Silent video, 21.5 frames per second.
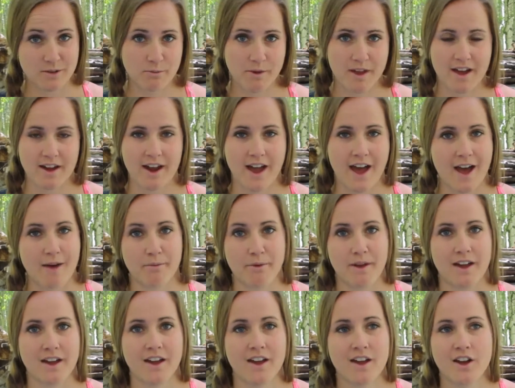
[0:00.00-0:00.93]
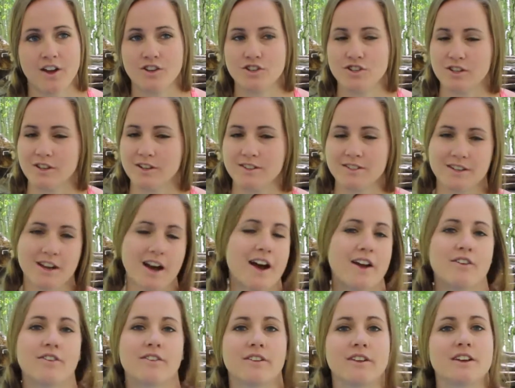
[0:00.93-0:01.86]
be unhappy. She is not
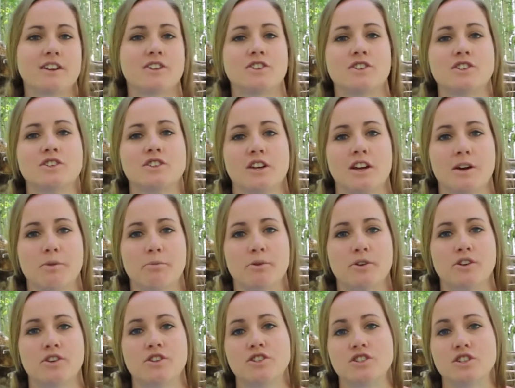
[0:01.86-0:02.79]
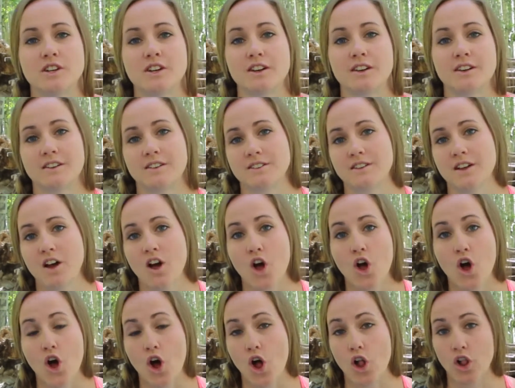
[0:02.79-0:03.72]
in a relationship. She is
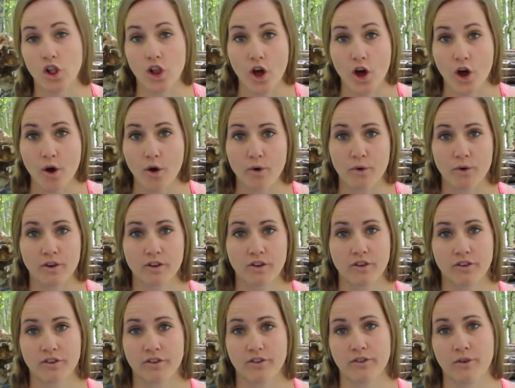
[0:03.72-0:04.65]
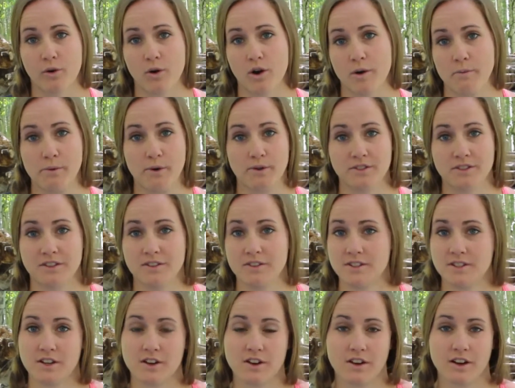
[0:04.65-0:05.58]
alone for most of the
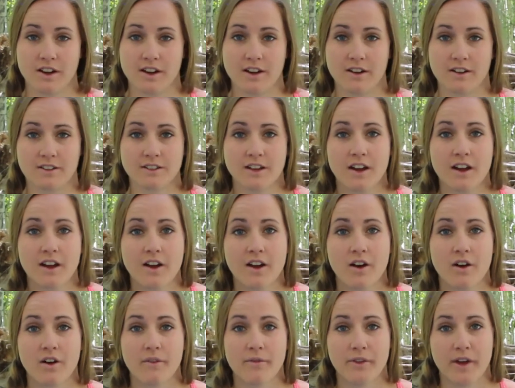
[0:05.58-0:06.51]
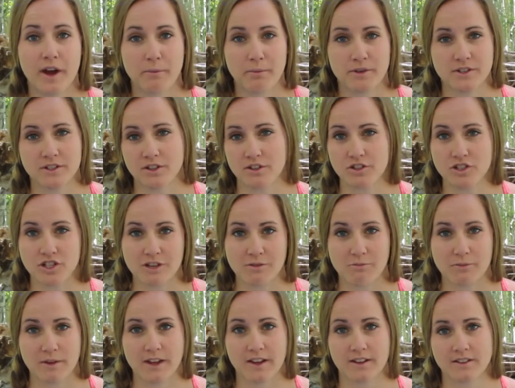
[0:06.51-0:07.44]
series up until she
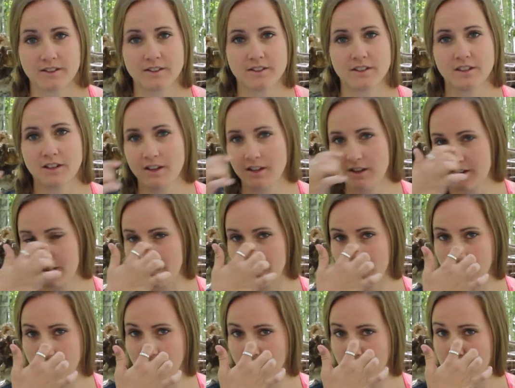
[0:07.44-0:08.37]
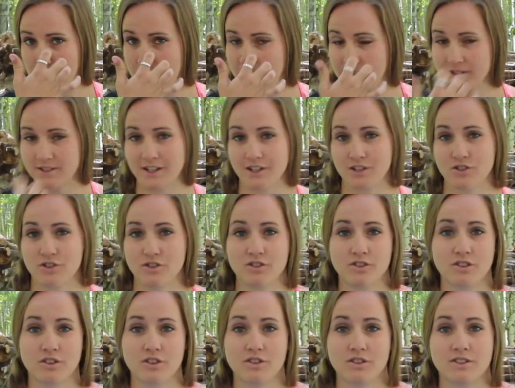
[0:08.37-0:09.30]
meets the group and is
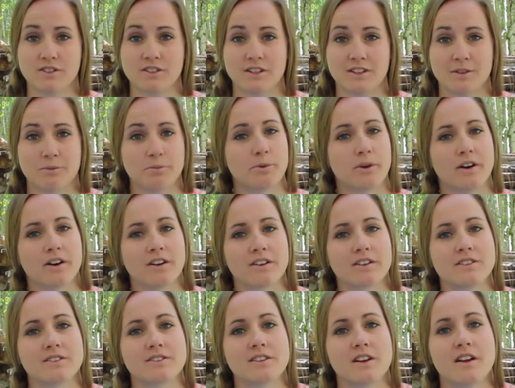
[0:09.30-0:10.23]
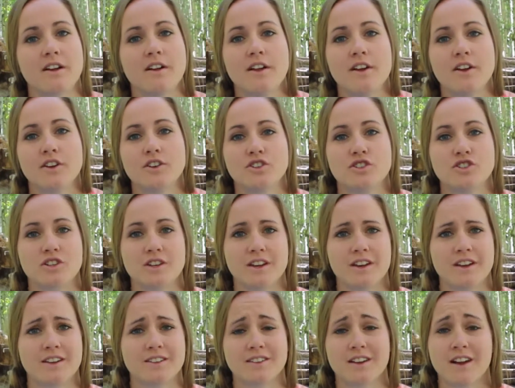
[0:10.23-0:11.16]
introduced in the books.
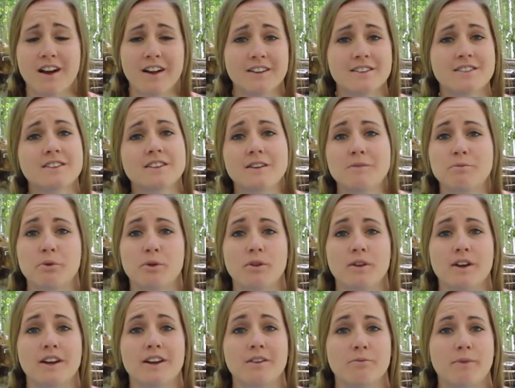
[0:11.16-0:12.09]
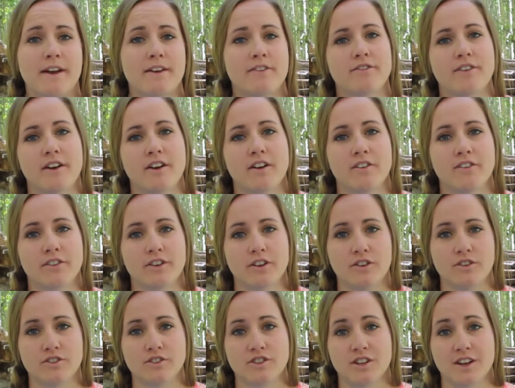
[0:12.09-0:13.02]
She is constantly bullied and made fun of for
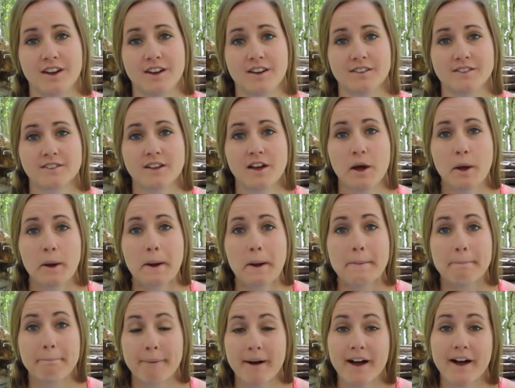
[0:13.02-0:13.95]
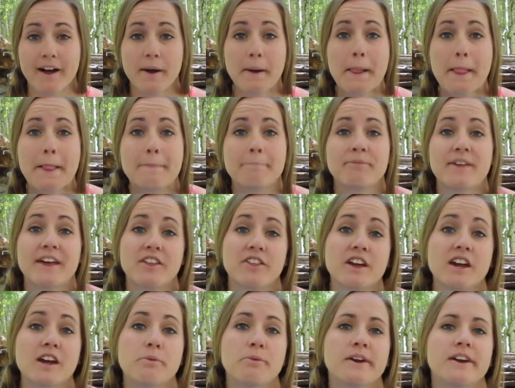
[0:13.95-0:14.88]
who she is. But I
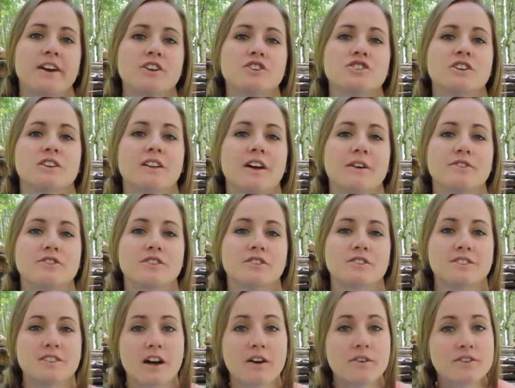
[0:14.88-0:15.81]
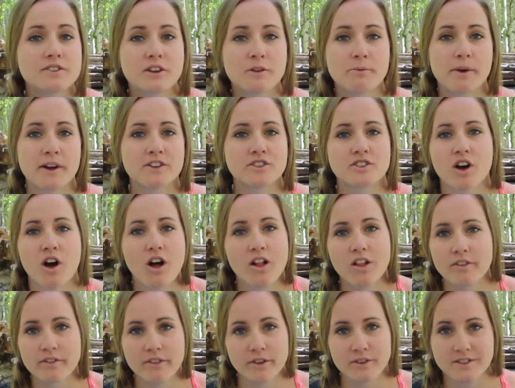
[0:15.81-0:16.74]
think because she loves herself so much,
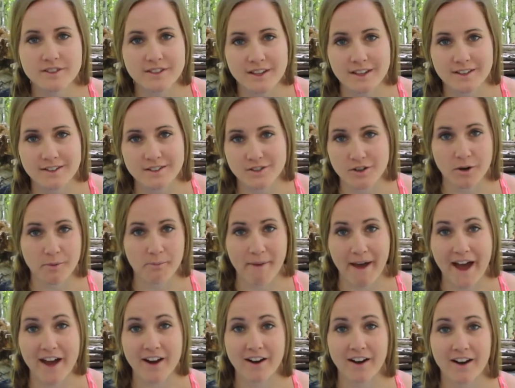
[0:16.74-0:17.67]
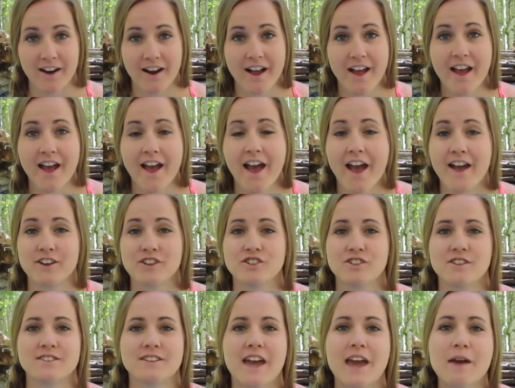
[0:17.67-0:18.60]
all of those things don't matter, and
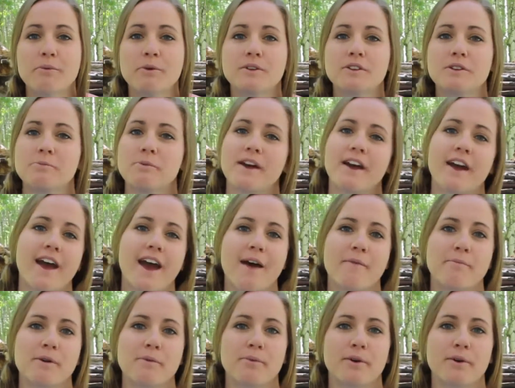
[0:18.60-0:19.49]
she's able to be a happy